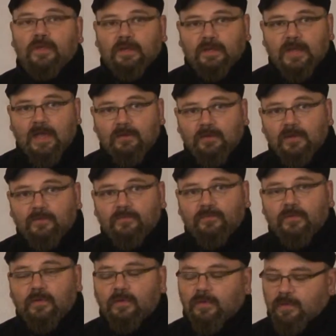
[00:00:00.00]
in and out
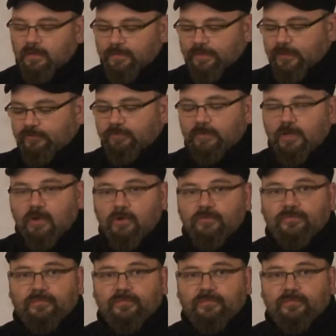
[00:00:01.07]
of, this one goes